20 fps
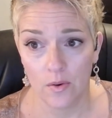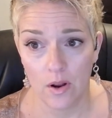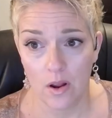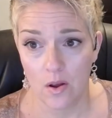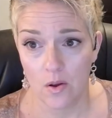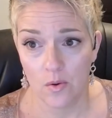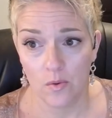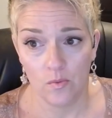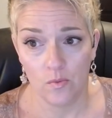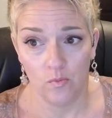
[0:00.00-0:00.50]

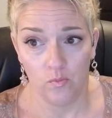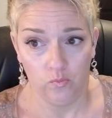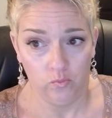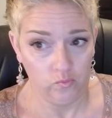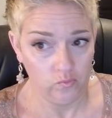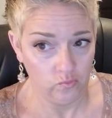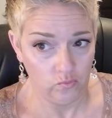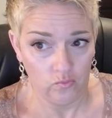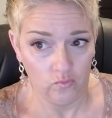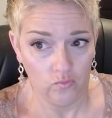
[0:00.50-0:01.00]
know.
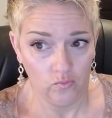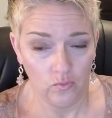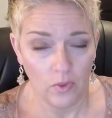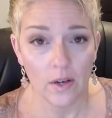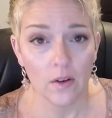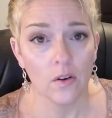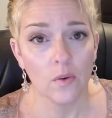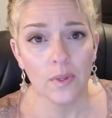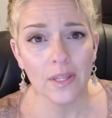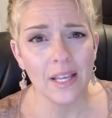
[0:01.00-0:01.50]
I
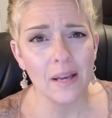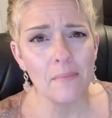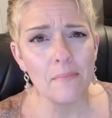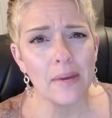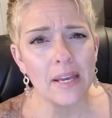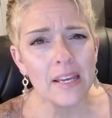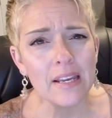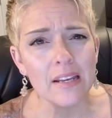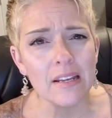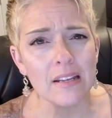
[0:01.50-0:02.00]
don't know what that
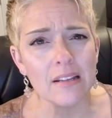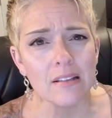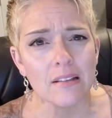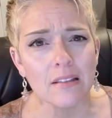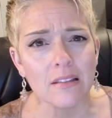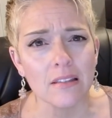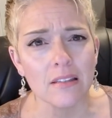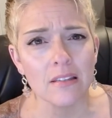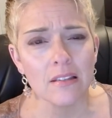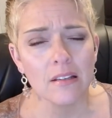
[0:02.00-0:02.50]

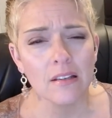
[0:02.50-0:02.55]
means.